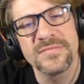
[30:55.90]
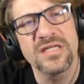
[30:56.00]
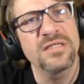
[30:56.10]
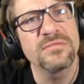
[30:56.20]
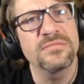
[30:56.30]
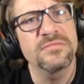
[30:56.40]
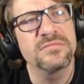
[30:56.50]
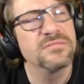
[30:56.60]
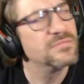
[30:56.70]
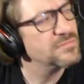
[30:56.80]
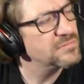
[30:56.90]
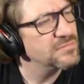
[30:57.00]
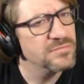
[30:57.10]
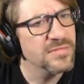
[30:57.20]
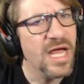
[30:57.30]
Um,
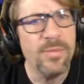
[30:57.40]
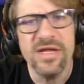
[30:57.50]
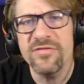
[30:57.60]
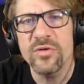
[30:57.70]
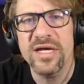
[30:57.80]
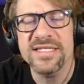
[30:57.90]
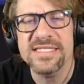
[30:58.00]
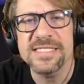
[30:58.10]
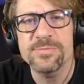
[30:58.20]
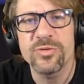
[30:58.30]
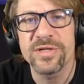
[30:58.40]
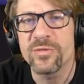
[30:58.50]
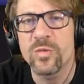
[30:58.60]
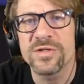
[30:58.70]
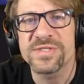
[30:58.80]
how many of you got to this point
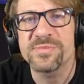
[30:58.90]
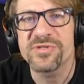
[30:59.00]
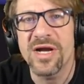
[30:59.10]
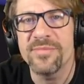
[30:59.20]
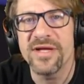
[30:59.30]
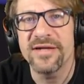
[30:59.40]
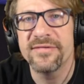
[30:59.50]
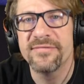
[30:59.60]
and weren't subscribed yet?